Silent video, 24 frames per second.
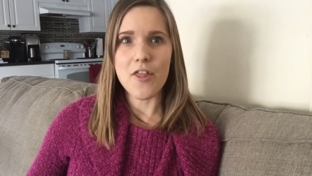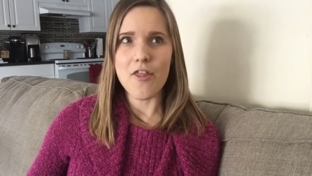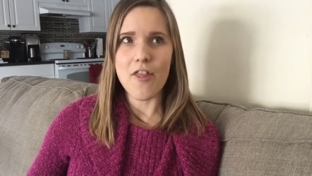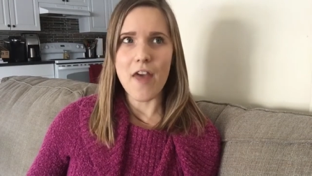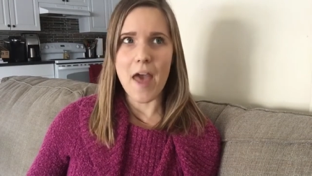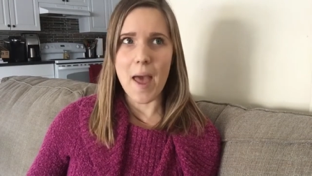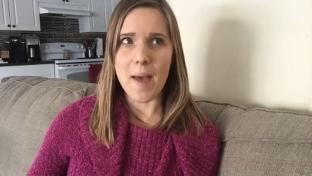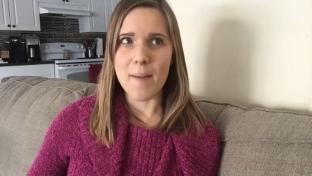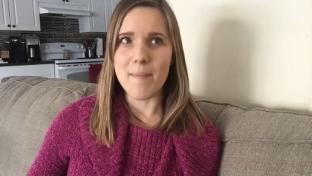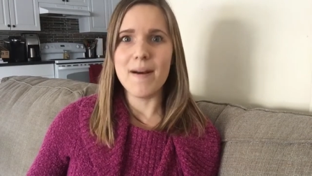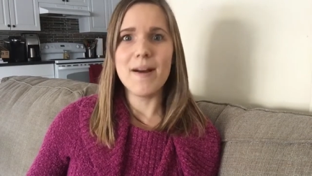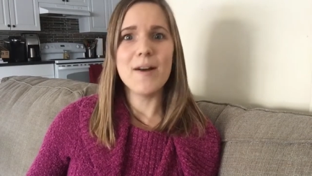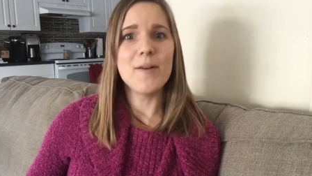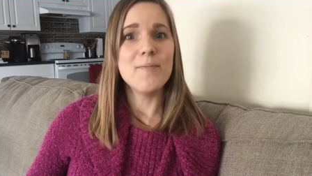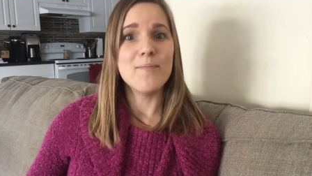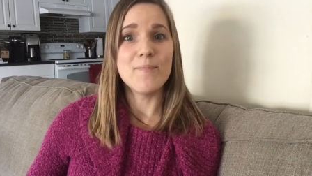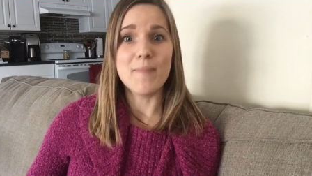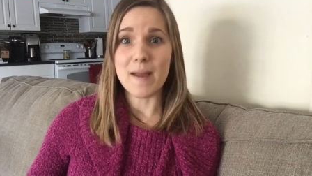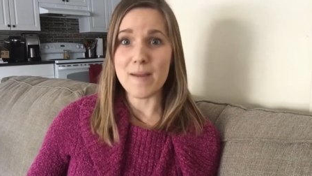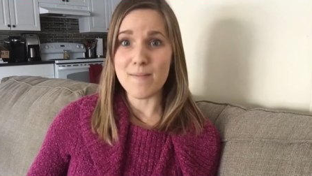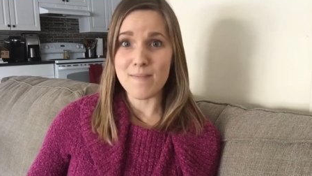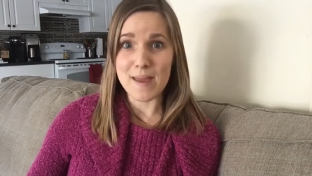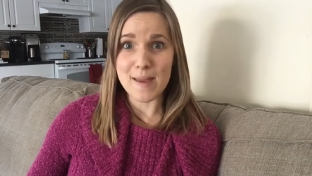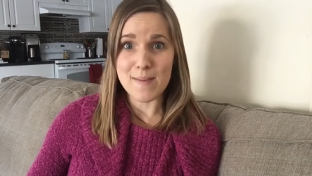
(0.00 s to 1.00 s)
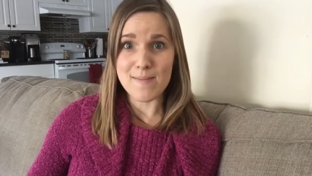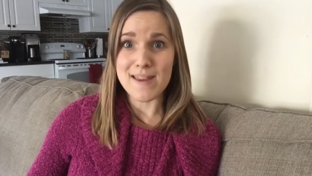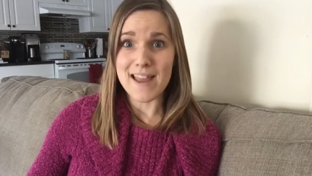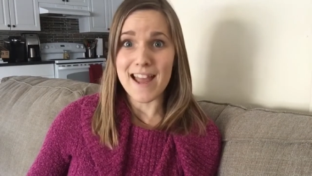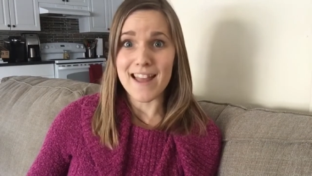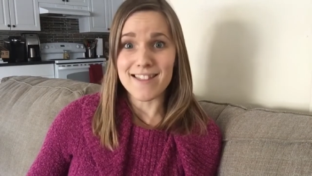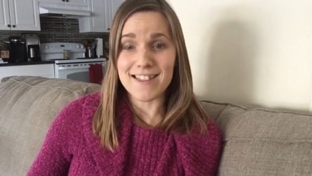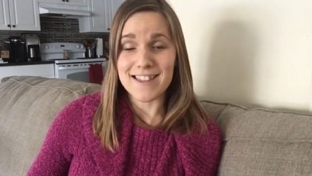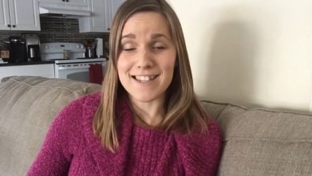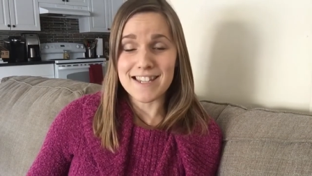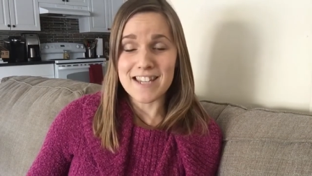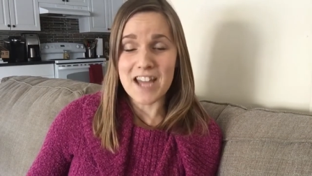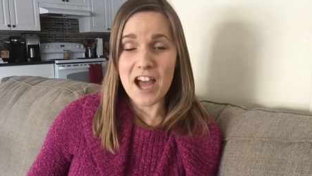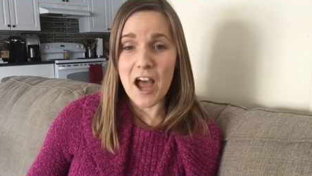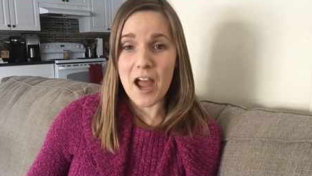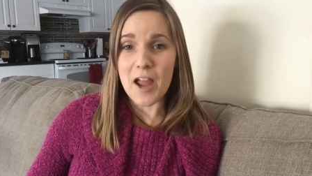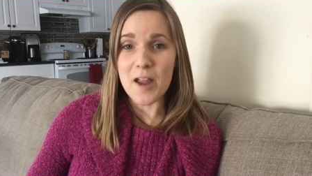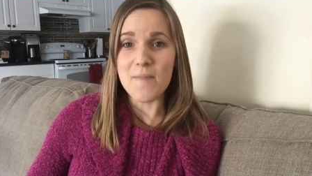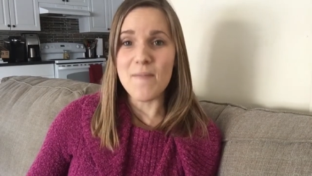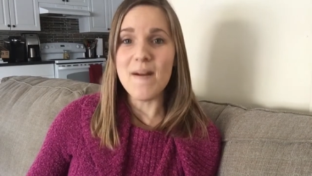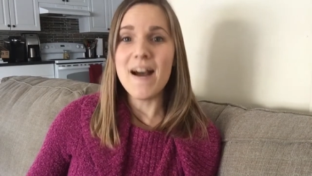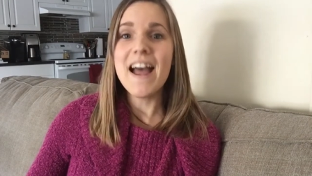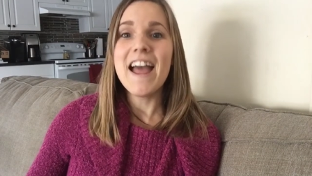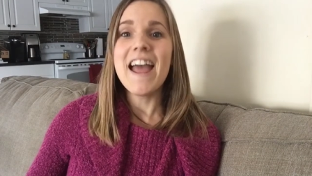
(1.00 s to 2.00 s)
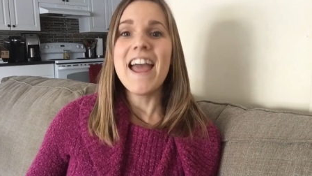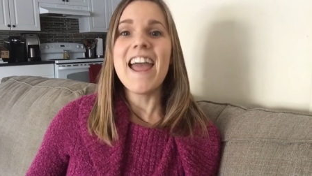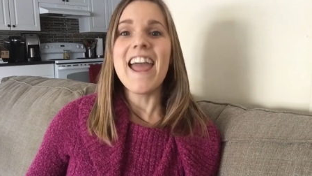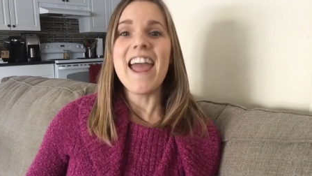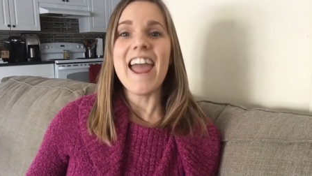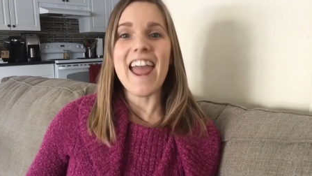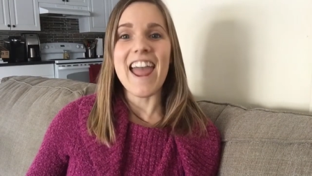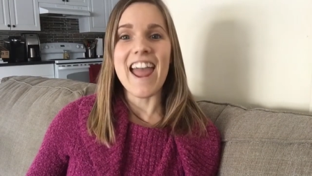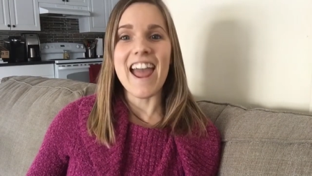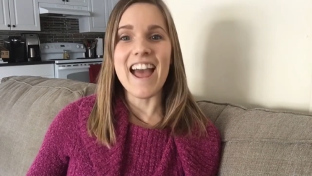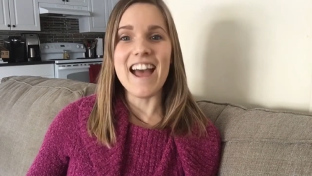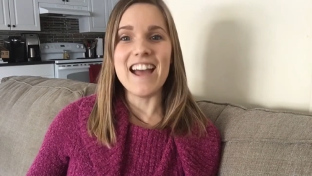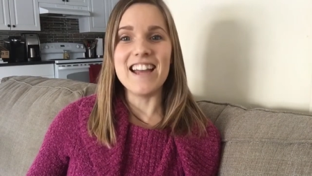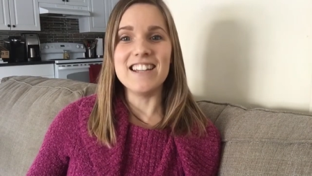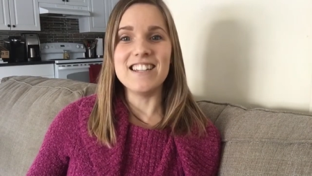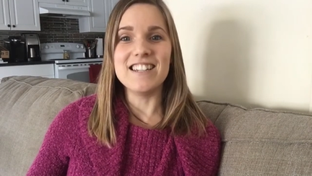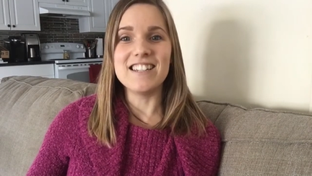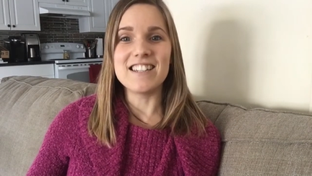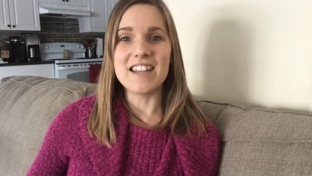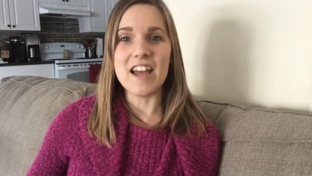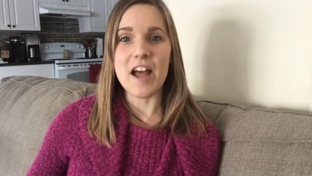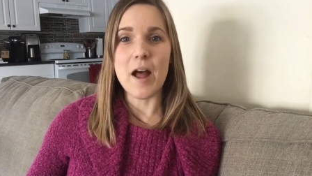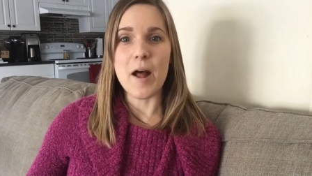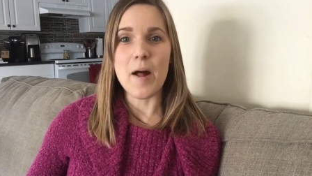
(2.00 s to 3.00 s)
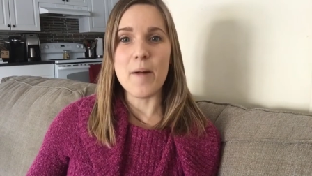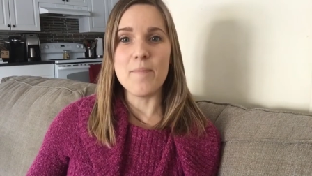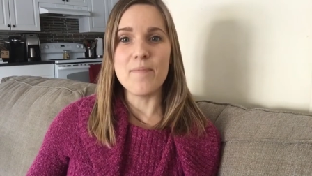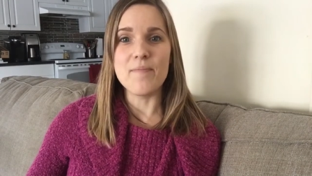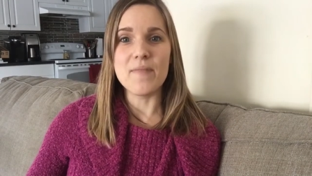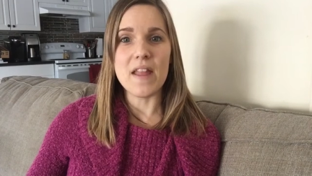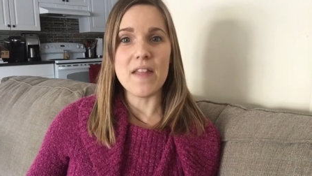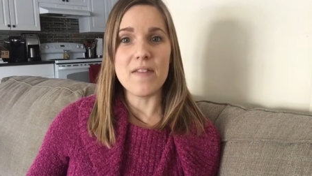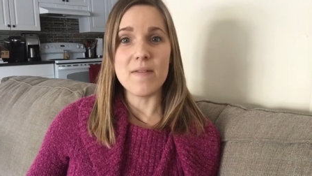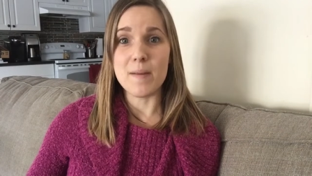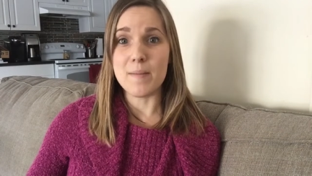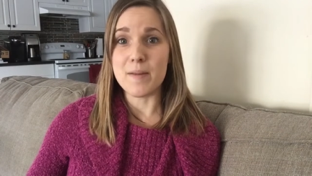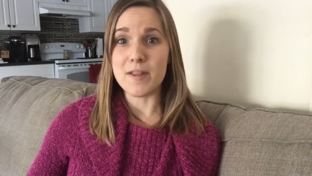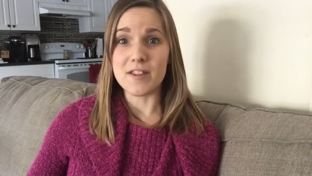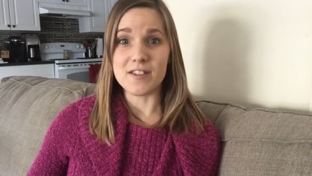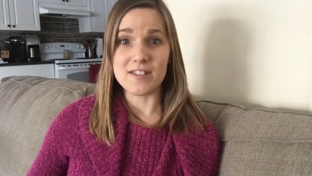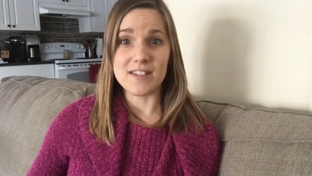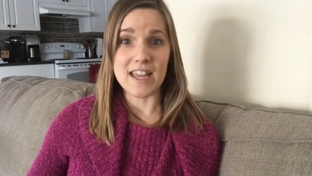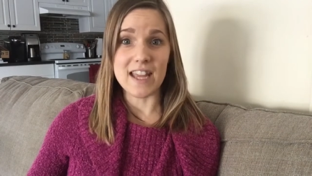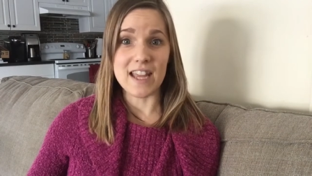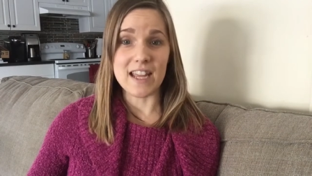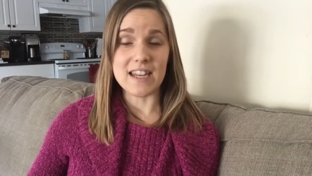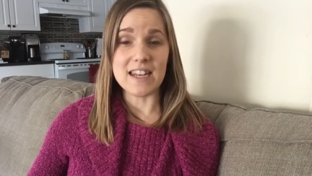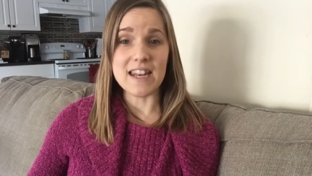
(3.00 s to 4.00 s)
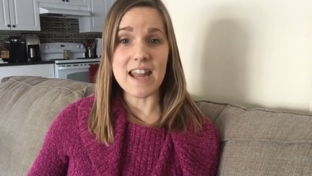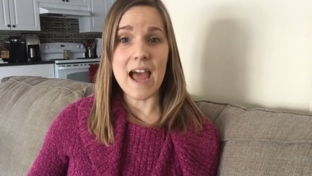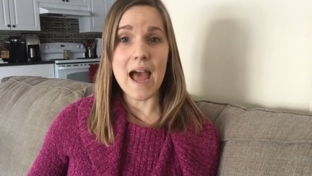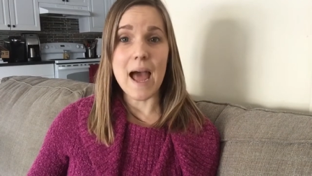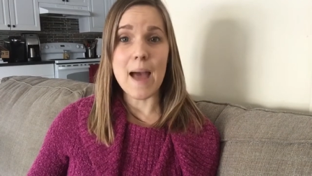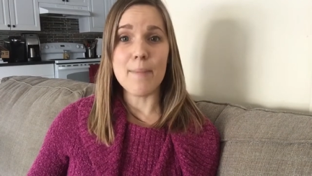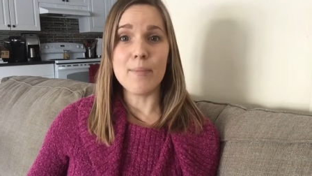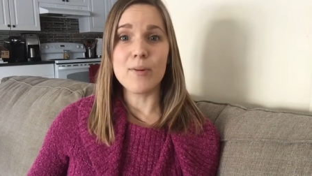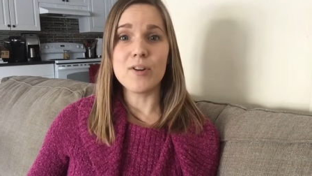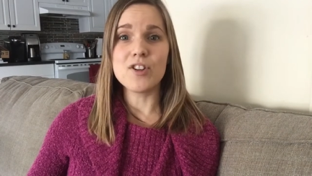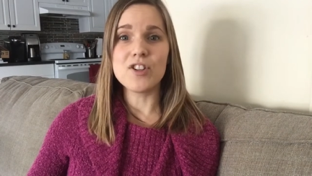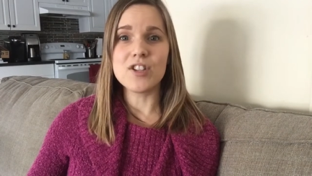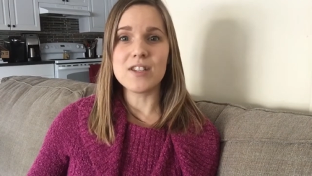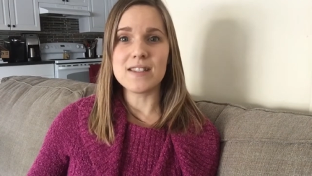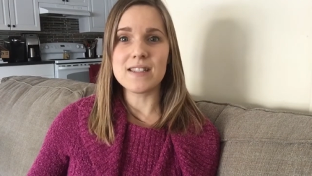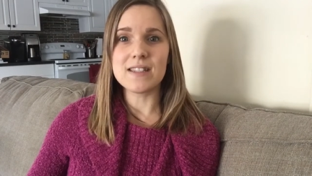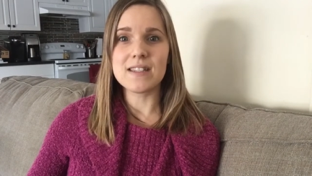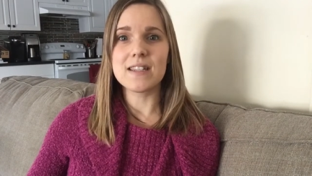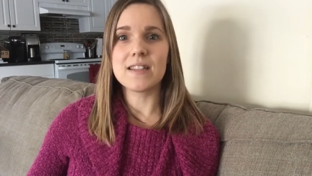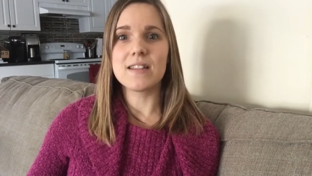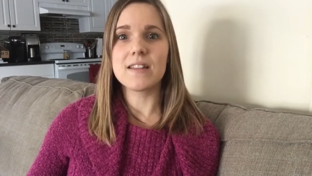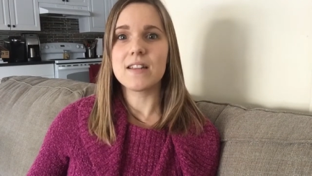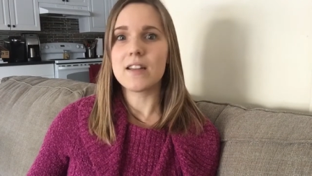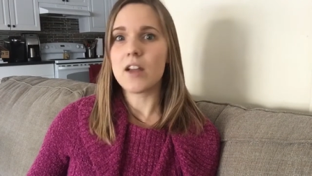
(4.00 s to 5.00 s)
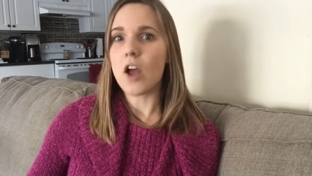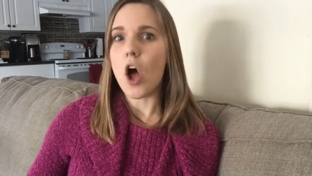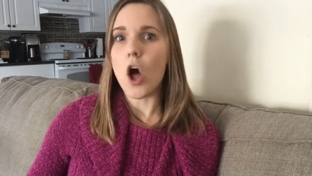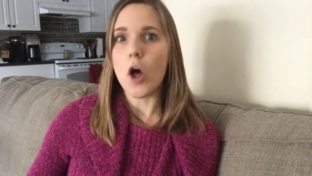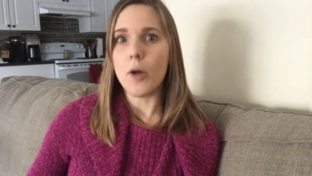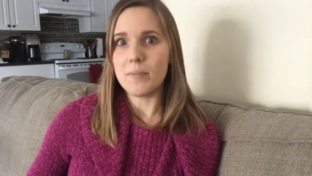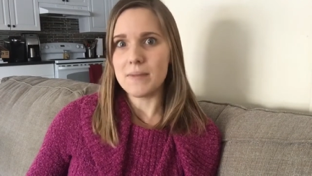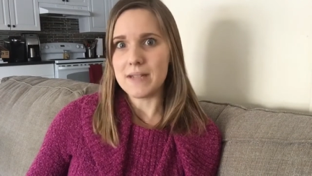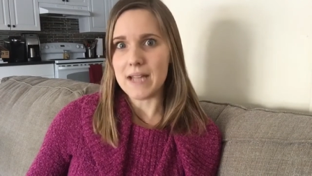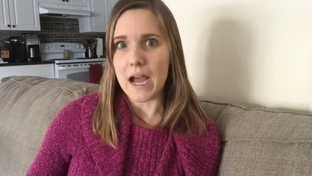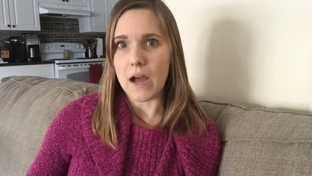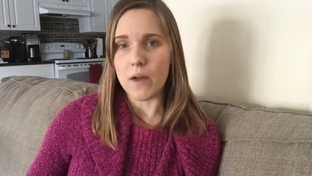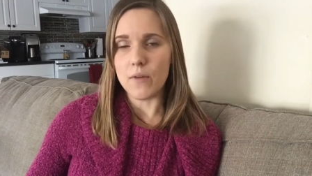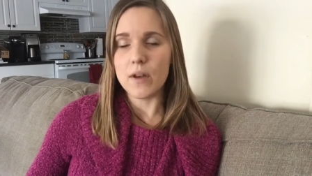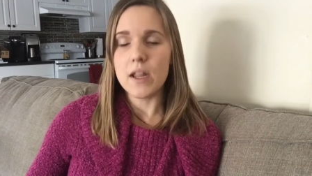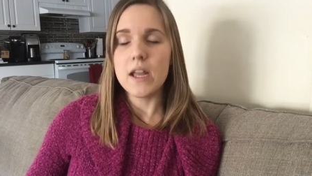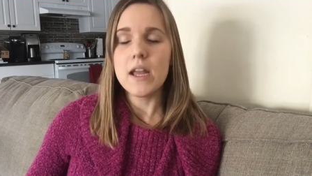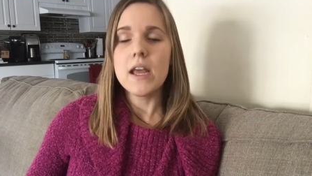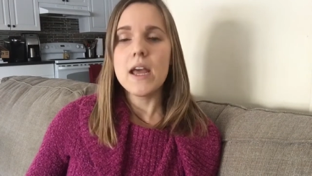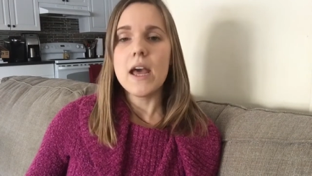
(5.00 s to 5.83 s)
them, my baby at the time, and um, maybe they'll take a nap or just calm down.